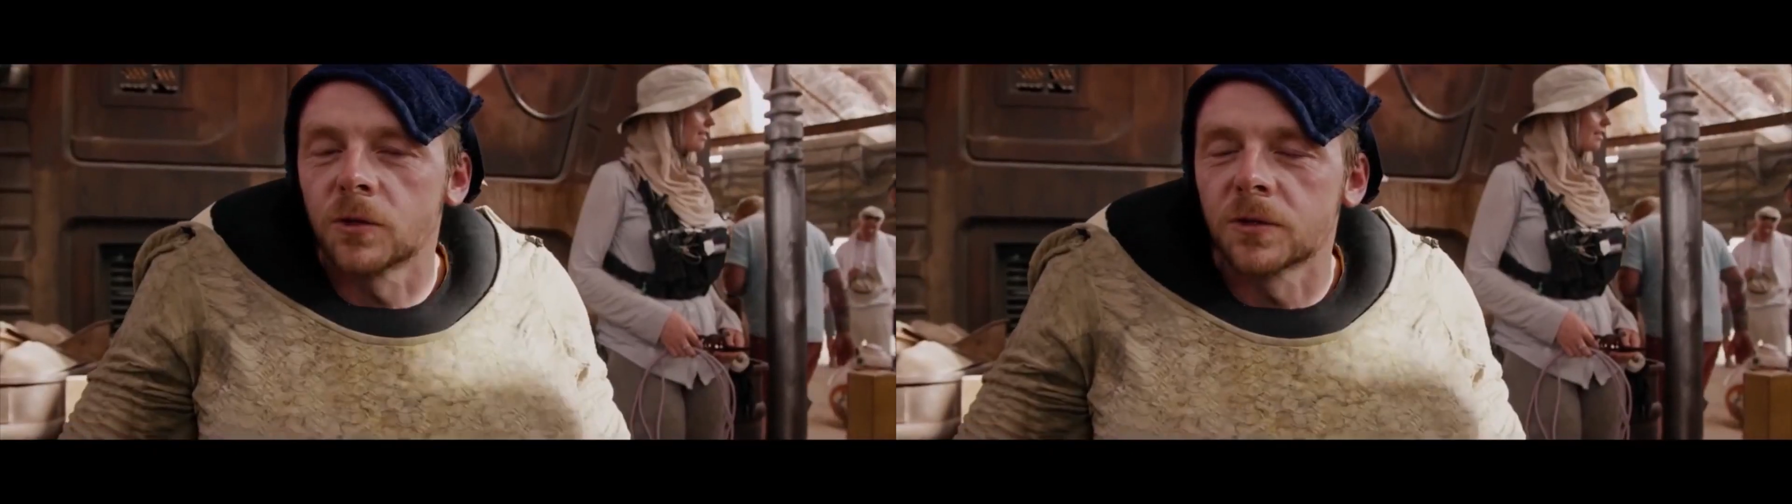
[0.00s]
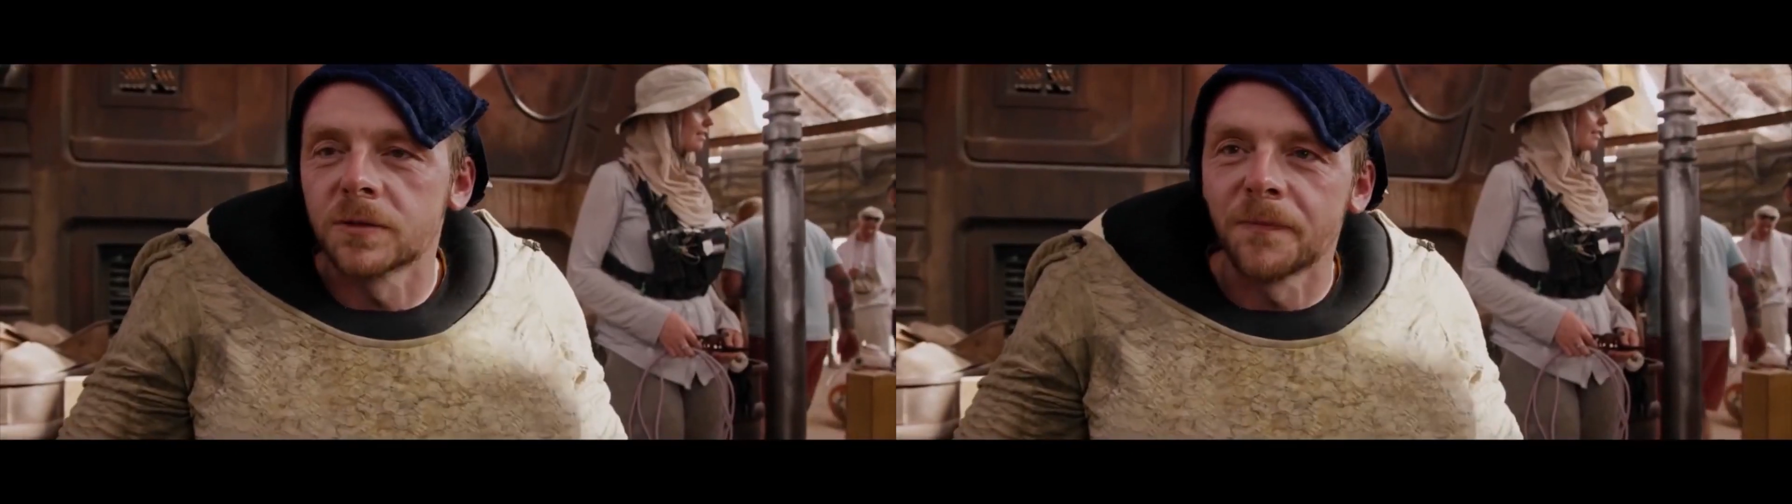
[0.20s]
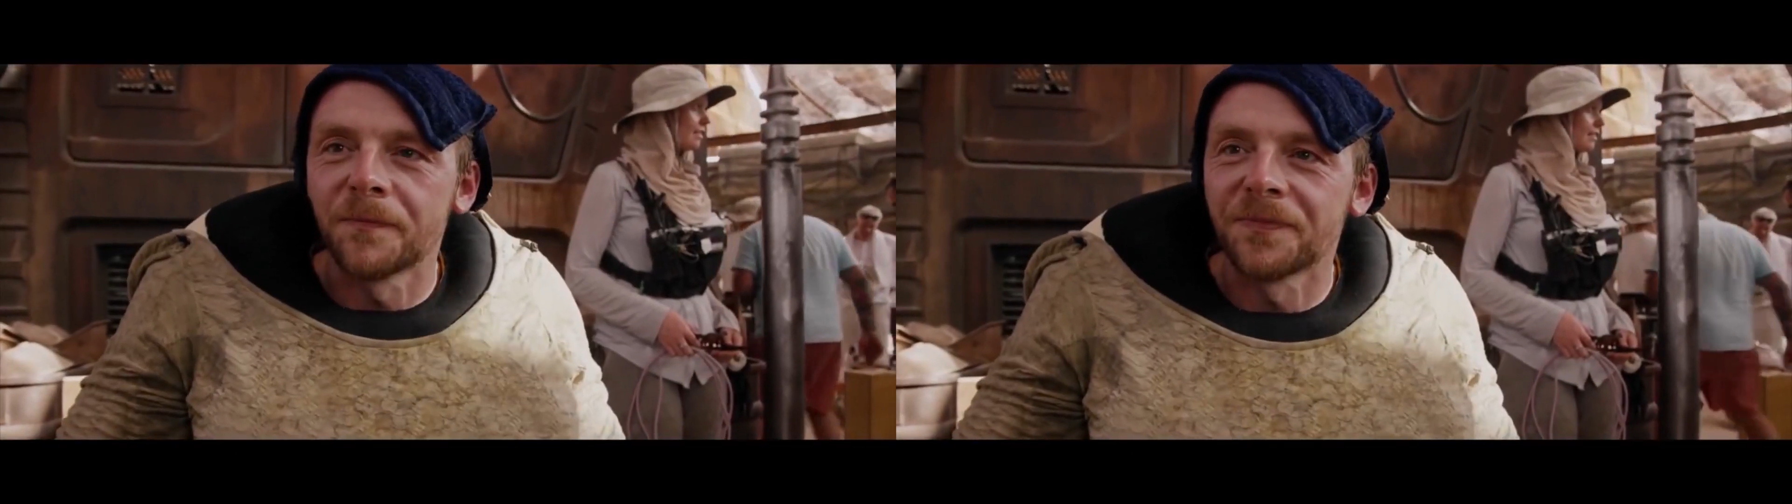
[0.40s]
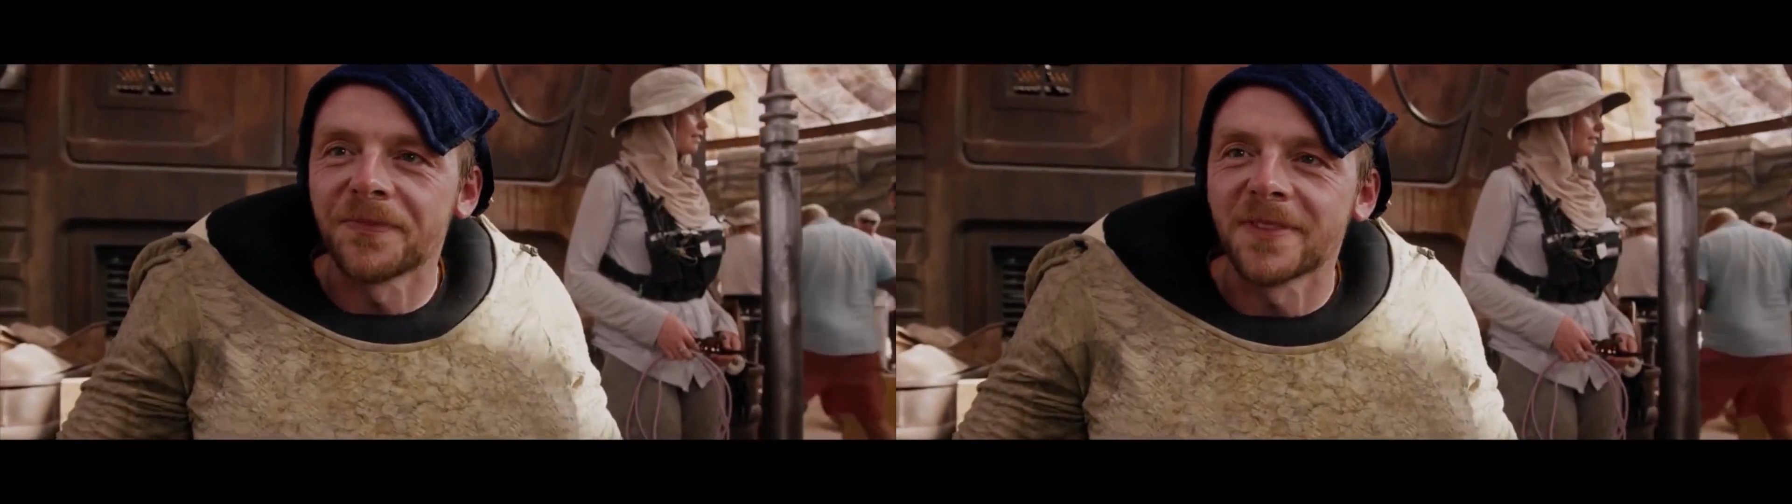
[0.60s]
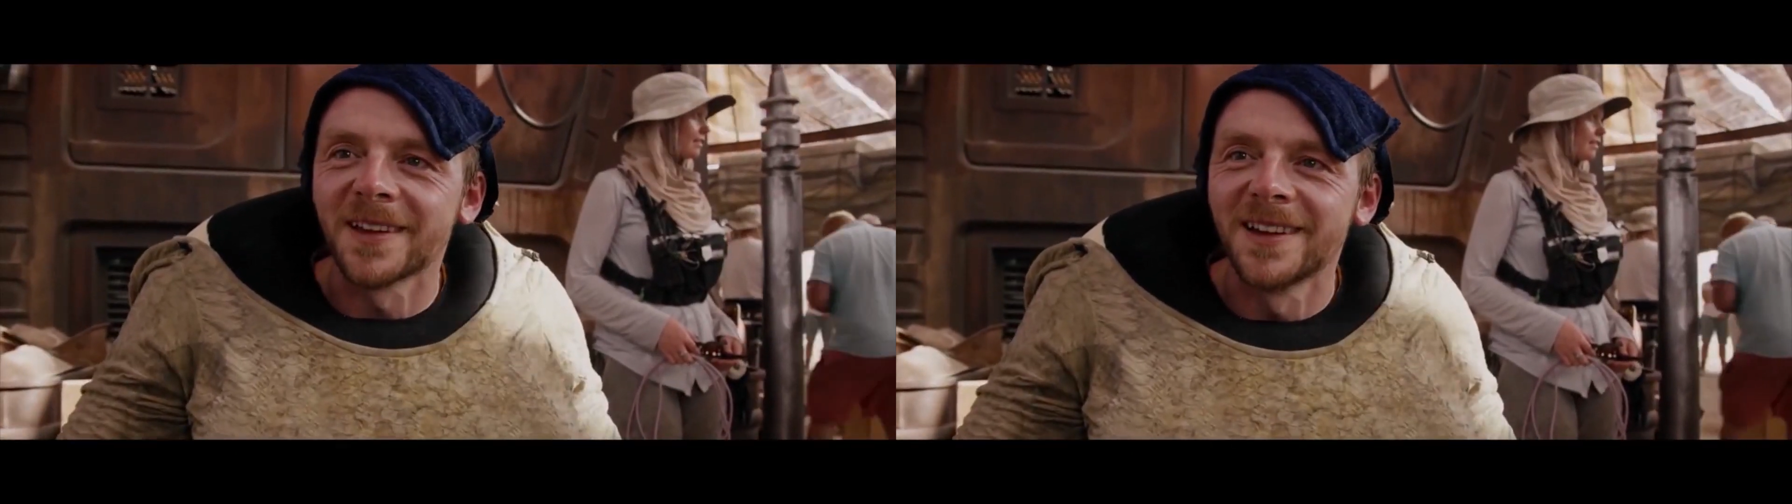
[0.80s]
robots
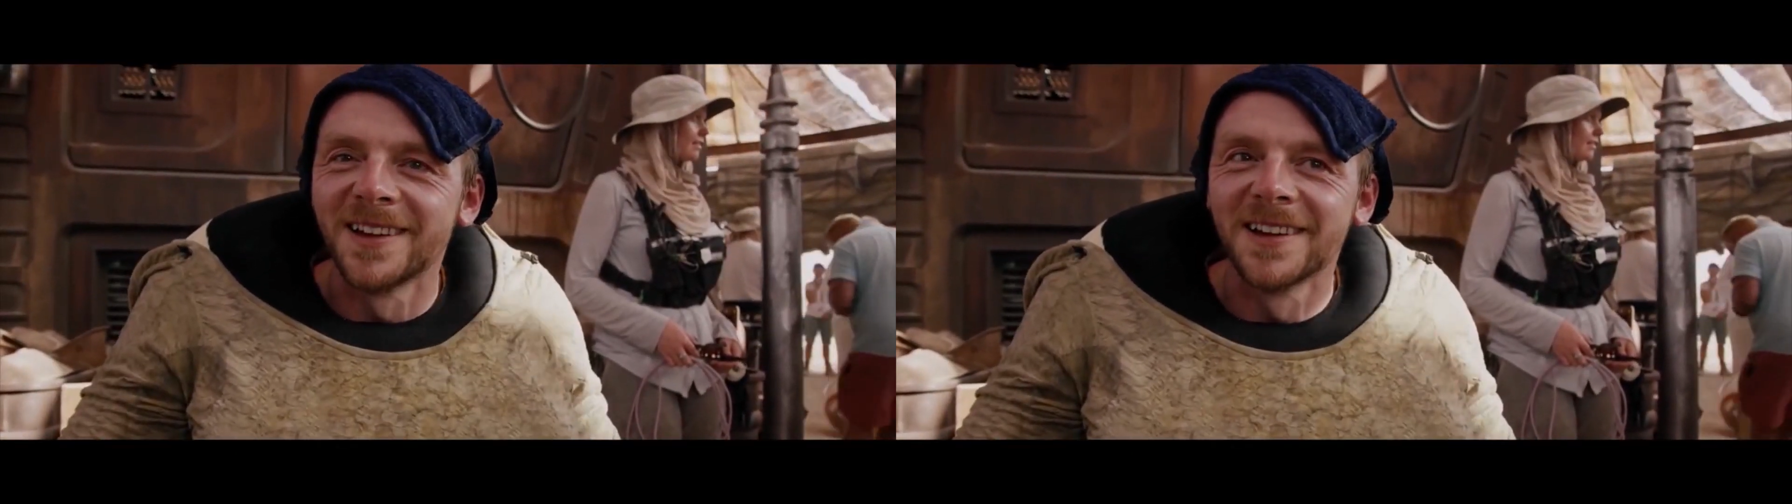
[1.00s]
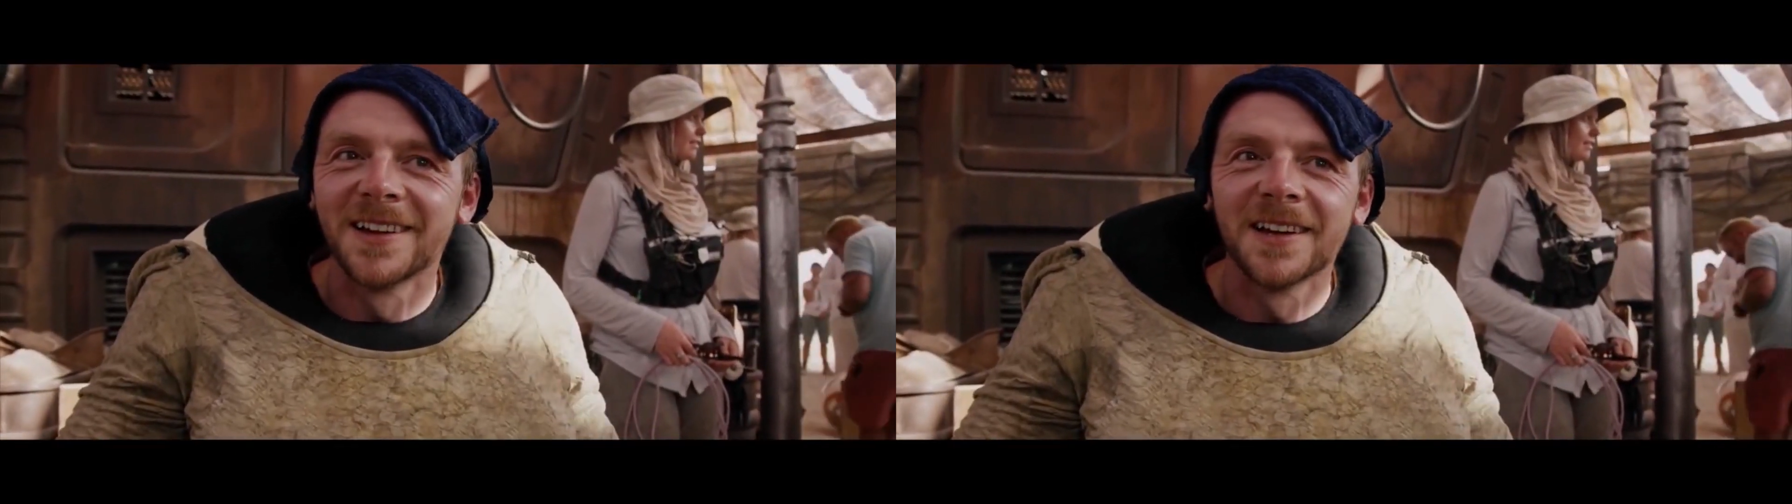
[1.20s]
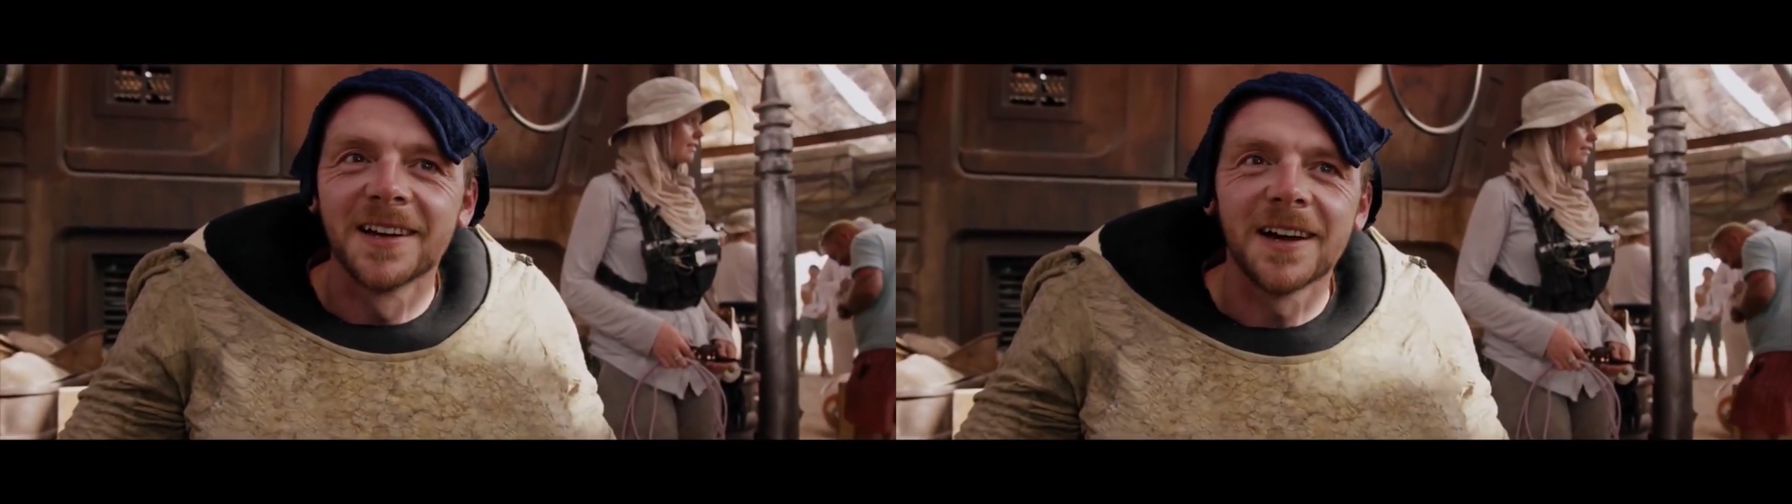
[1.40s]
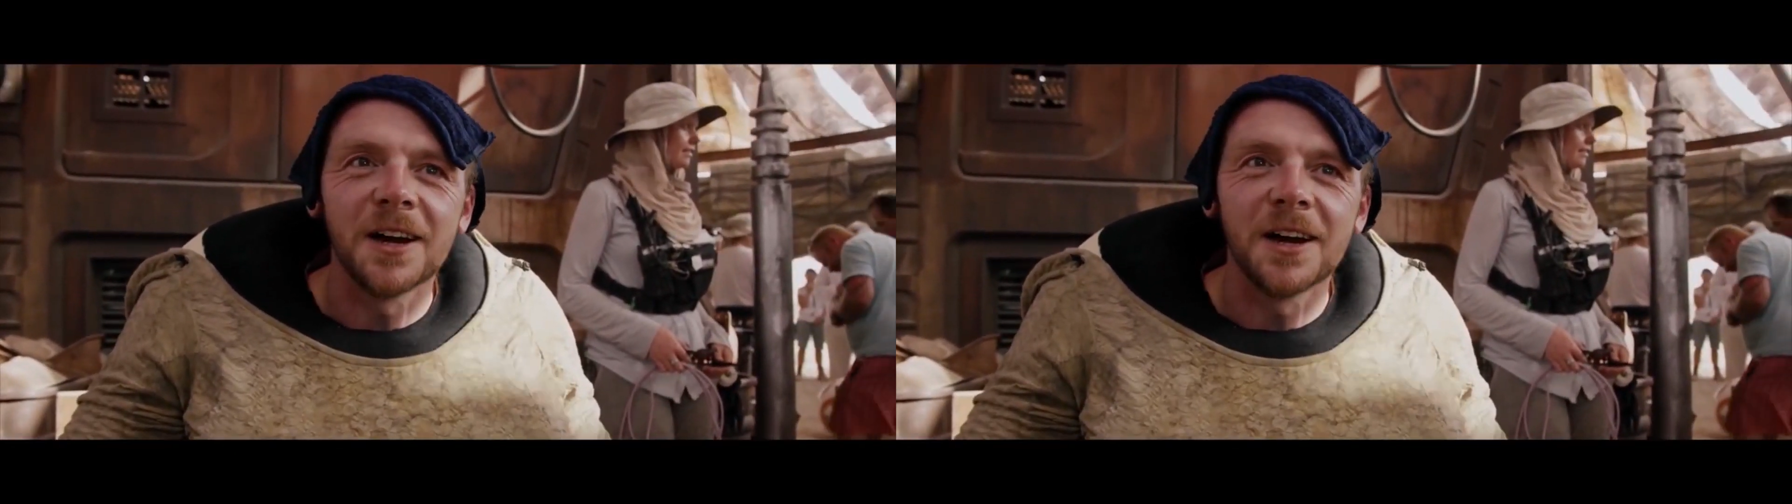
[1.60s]
that were made by